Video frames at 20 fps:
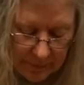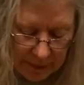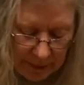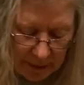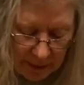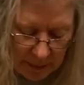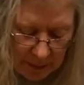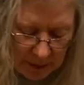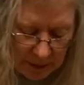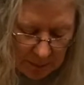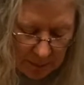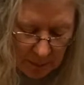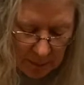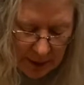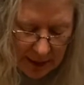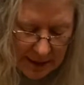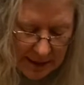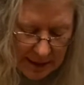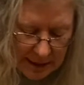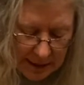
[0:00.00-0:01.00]
I'm going to
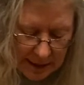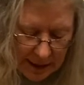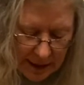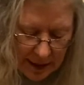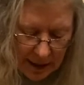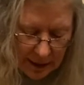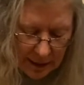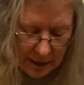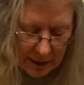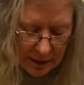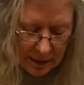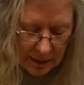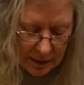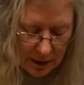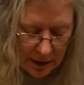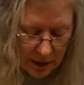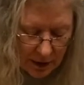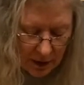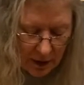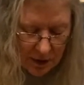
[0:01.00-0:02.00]
press it down
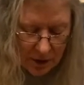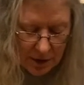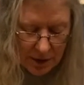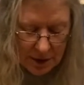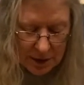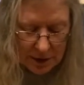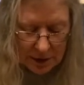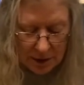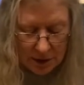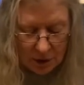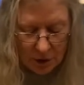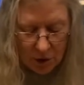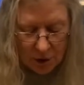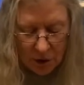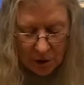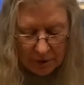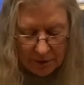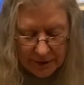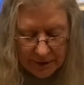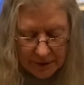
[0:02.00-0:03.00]
so that the
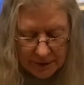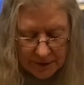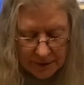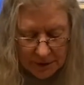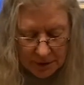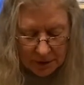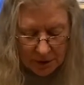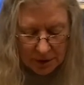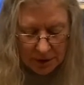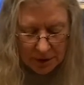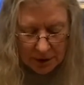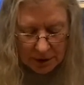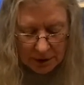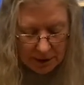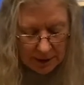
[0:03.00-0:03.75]
coffee filter